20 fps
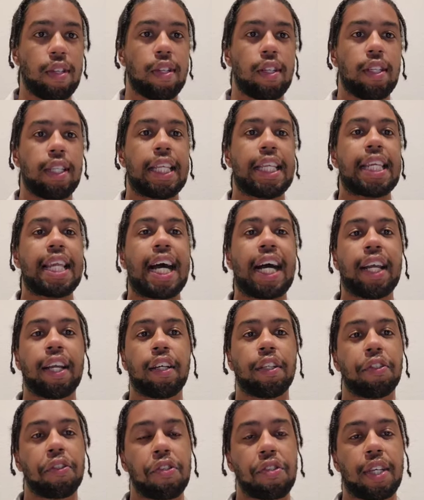did not
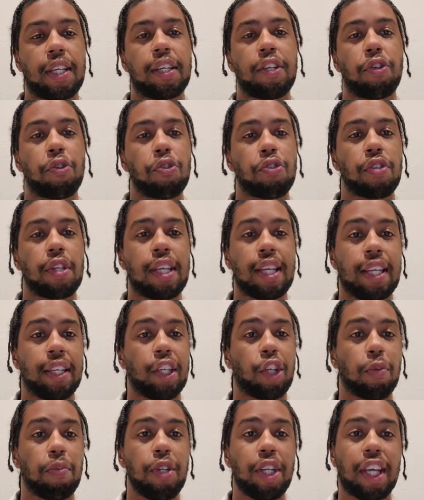understand, the
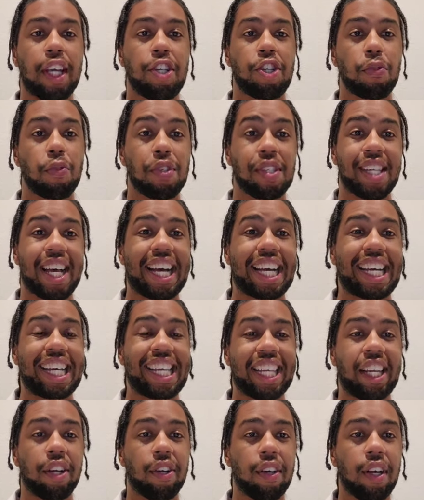communication was not
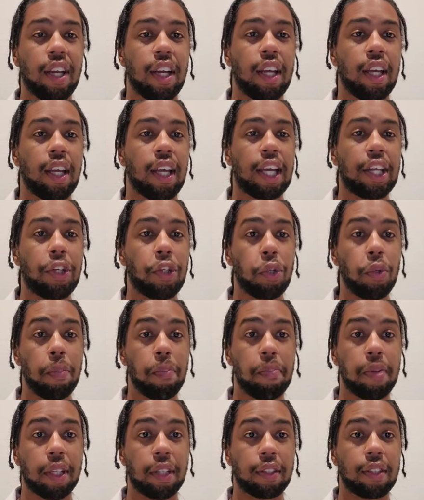clear, and you
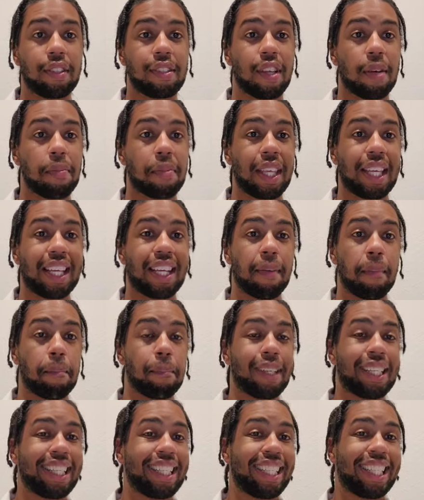built something
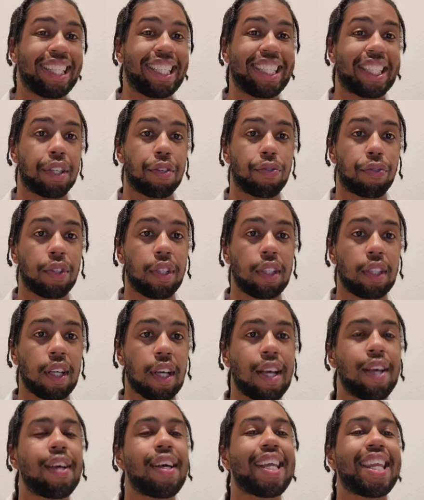completely different,
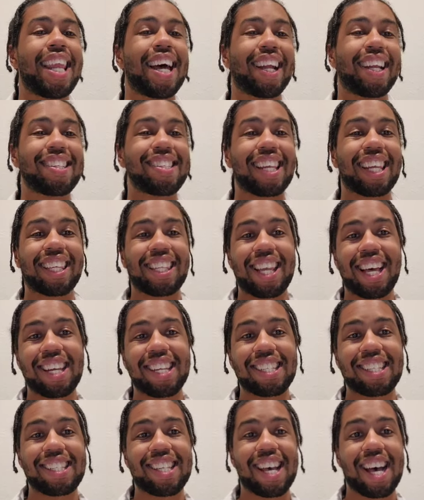now that's a lot
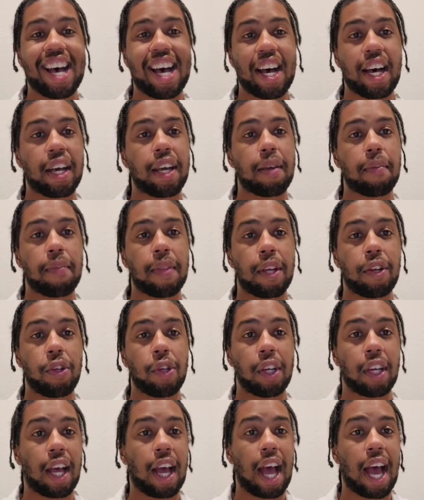of time that you're
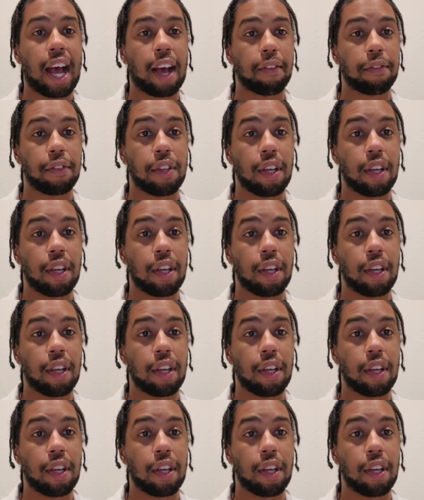gonna have